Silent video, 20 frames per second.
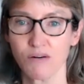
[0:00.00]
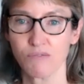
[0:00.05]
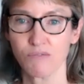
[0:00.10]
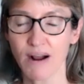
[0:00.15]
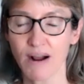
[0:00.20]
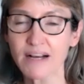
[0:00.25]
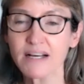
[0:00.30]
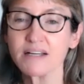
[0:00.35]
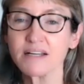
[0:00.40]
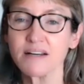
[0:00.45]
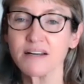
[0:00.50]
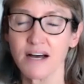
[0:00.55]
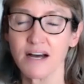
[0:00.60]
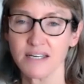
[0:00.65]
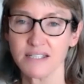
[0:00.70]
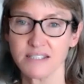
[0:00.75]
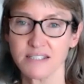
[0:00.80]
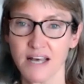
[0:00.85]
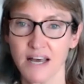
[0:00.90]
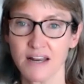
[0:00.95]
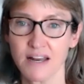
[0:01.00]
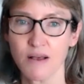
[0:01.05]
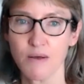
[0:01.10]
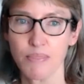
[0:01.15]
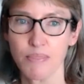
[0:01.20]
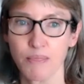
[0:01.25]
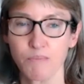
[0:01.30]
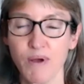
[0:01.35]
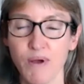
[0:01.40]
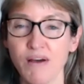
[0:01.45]
recognize that
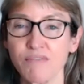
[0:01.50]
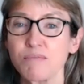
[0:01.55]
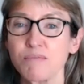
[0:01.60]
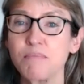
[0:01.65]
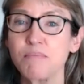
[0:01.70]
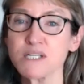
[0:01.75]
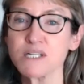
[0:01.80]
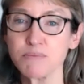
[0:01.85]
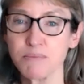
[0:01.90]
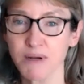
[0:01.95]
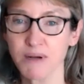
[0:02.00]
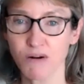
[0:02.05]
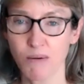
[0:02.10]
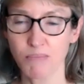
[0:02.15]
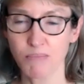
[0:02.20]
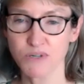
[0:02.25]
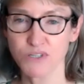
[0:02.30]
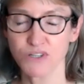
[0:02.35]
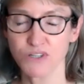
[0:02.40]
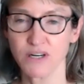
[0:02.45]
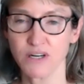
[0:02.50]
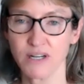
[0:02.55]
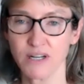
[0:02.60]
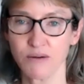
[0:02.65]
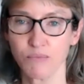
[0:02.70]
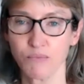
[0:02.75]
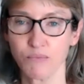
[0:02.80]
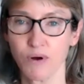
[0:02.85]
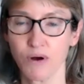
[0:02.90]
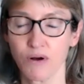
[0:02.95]
we have a much bigger
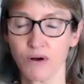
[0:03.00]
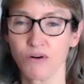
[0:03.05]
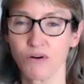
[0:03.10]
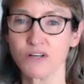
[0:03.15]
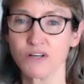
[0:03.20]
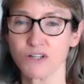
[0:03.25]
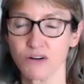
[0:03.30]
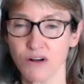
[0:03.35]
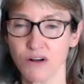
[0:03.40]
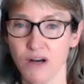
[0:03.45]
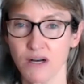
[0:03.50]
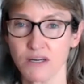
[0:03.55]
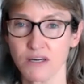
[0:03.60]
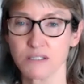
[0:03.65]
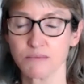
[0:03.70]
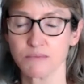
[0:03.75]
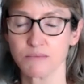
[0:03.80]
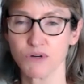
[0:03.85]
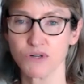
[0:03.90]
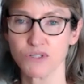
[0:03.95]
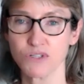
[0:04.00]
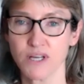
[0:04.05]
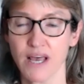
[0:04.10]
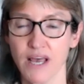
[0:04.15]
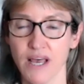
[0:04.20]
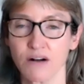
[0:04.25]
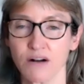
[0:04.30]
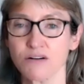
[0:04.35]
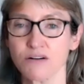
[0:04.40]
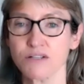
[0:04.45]
opportunity across our customers
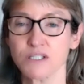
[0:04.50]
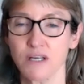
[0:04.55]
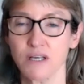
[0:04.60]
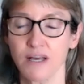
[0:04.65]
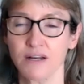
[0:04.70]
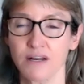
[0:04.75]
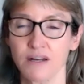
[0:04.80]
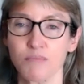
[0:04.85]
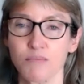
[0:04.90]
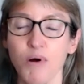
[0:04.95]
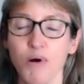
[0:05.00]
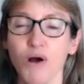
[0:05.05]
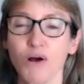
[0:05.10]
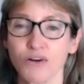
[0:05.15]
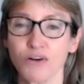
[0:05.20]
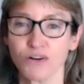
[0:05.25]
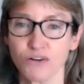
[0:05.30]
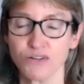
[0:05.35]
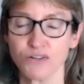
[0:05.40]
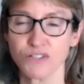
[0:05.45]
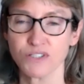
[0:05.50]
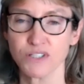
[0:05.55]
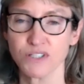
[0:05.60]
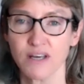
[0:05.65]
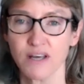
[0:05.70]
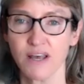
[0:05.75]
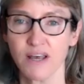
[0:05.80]
and our partners.